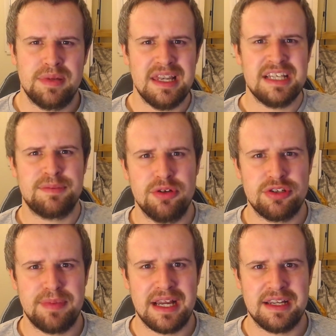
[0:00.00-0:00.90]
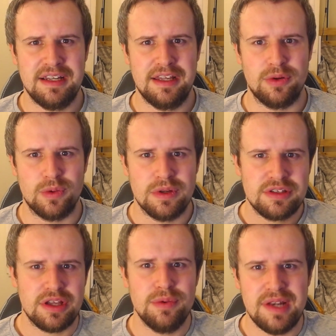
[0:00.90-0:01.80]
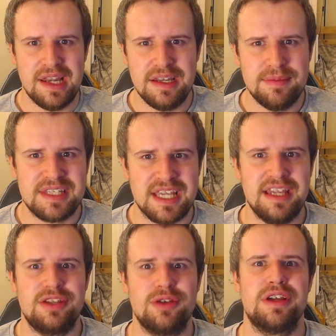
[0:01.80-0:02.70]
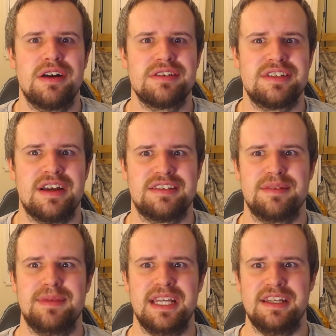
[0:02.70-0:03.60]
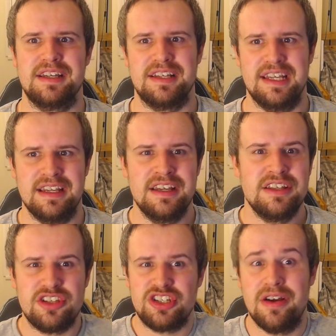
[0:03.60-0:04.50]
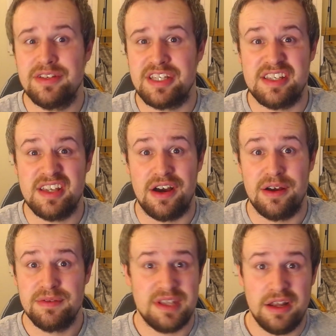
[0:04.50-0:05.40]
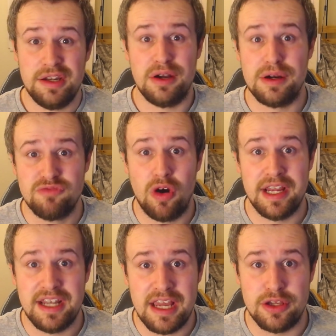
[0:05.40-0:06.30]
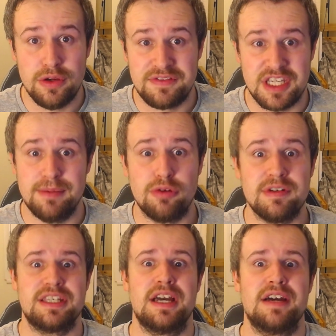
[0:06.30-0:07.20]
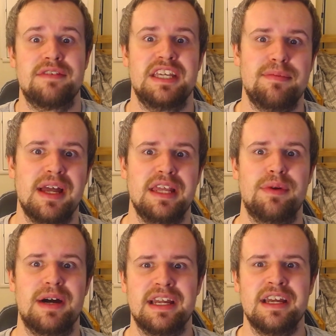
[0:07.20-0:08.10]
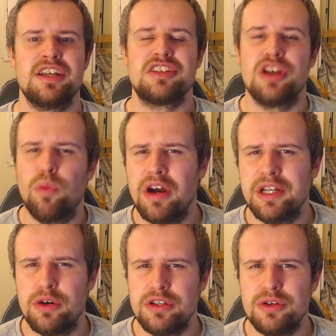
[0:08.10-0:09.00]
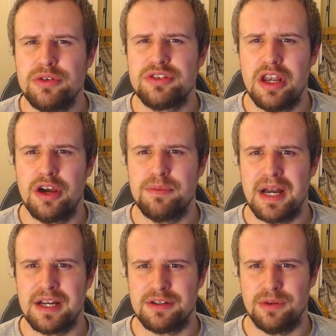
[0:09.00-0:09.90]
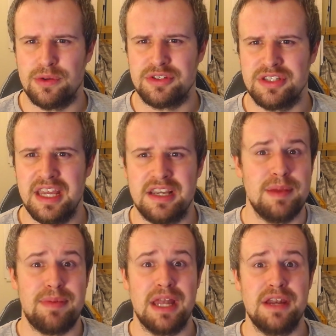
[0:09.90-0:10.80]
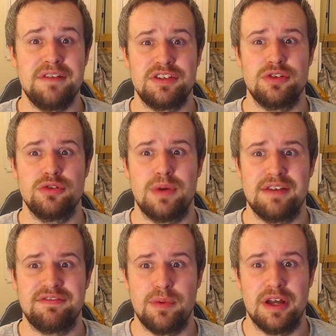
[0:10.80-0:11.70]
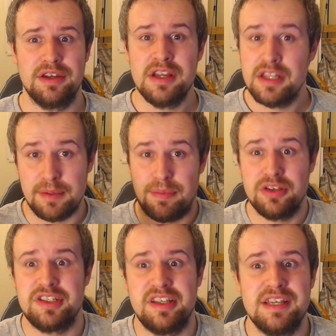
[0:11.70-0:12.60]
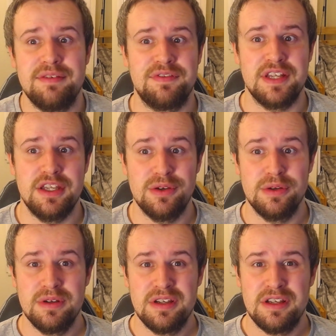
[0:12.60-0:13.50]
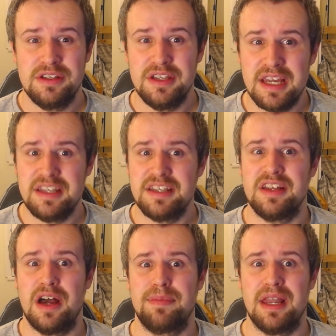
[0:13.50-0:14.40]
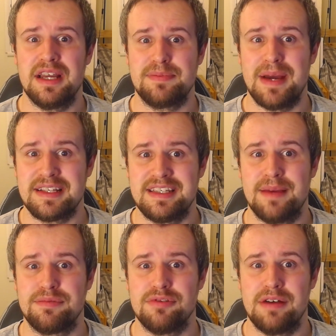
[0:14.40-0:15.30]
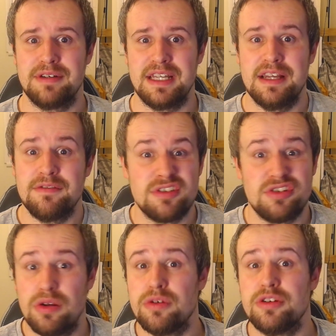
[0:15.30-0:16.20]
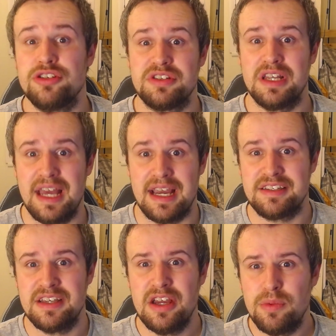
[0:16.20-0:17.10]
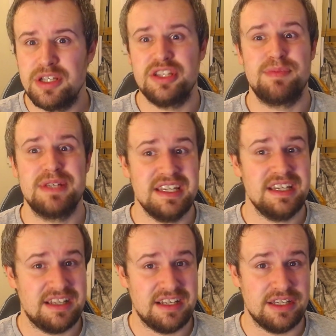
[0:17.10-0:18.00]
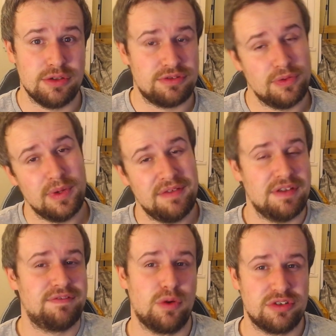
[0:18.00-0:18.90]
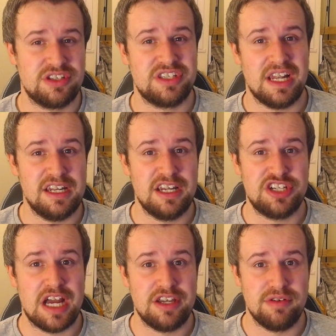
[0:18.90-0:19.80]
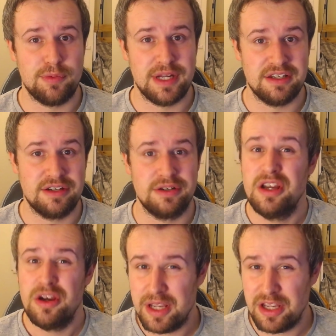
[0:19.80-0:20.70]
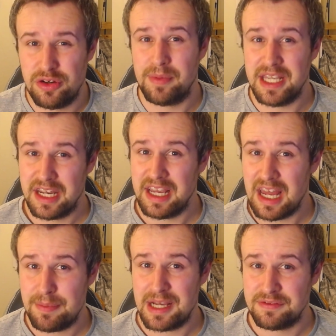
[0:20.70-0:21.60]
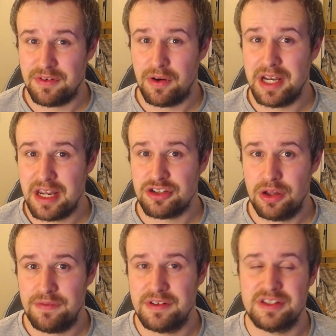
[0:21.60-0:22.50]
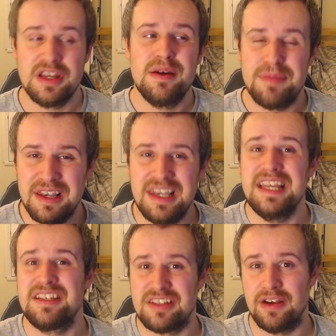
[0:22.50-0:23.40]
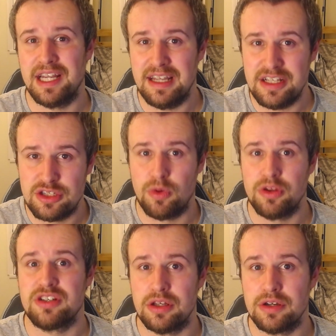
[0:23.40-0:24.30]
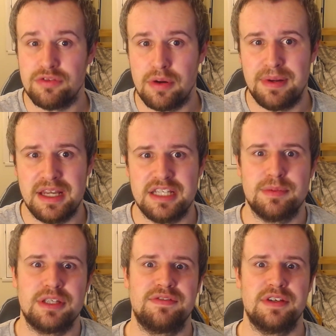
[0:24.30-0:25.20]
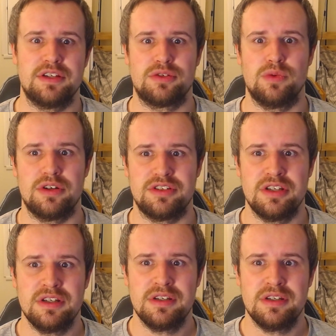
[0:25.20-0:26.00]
But let's push back a little. Don't let them take your young stars immediately. The chances are they'll only go and rot in their youth team or reserve team anyway. So why not use the loan back clause? It can be beneficial to everyone. The positives for you get your star players back temporarily for as long as you select, which is particularly useful if you're forced to sell in a January window where you're normally going to get the best financial offers but least likely to want to look for replacements for your squad.